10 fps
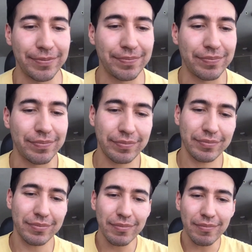I
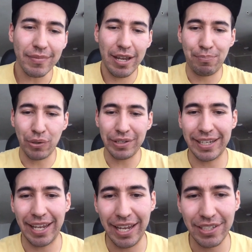
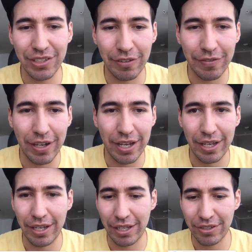bring the case
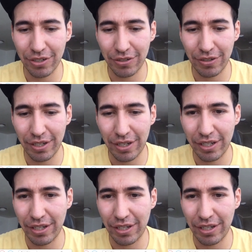of I'll show you.